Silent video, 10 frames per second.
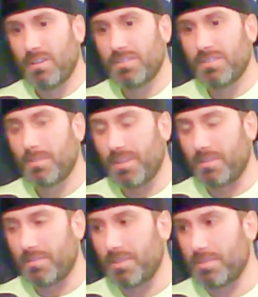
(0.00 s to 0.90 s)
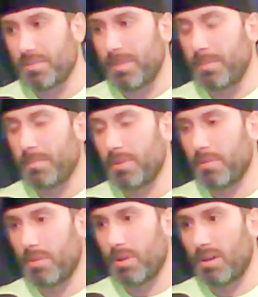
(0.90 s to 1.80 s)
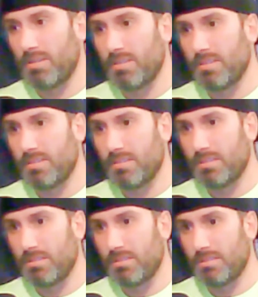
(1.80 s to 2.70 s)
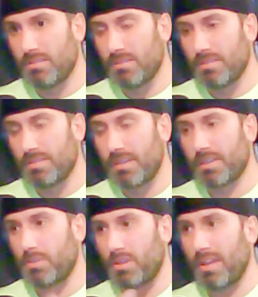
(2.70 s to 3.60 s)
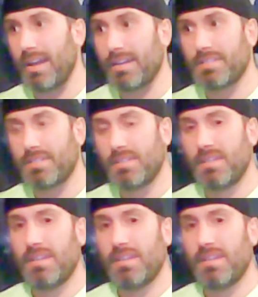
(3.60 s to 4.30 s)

something you'll notice with people who are sexual last